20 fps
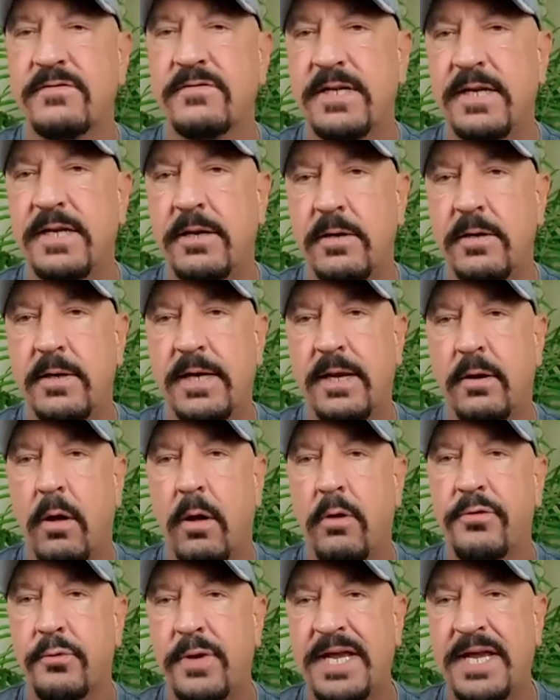In, in
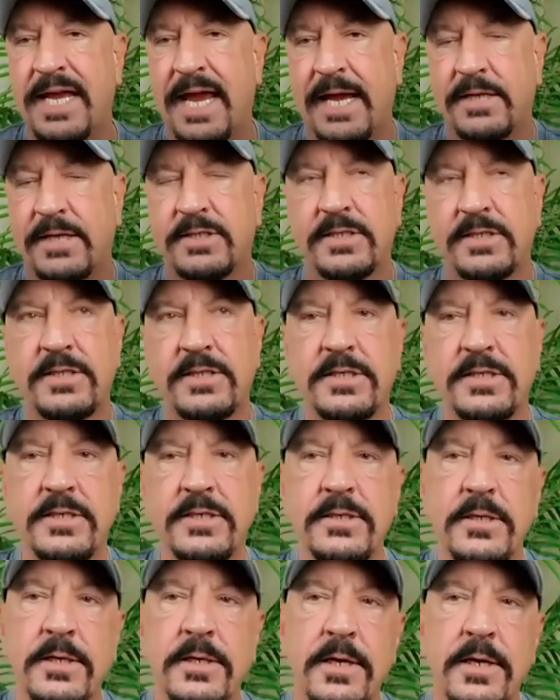all three cases,
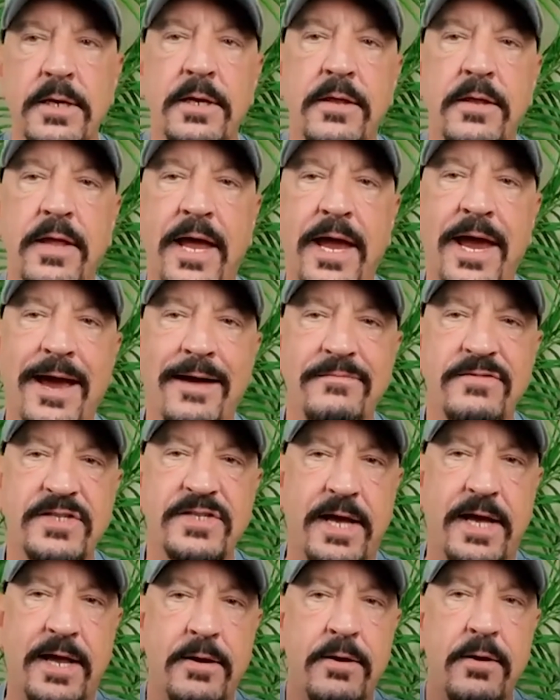they have
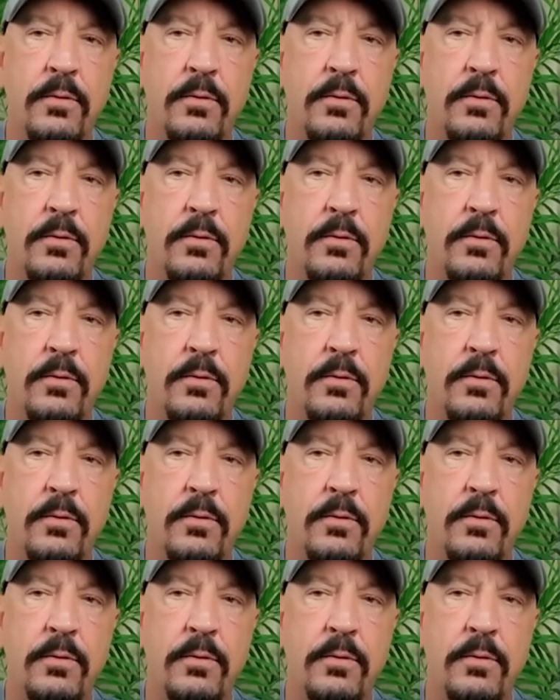said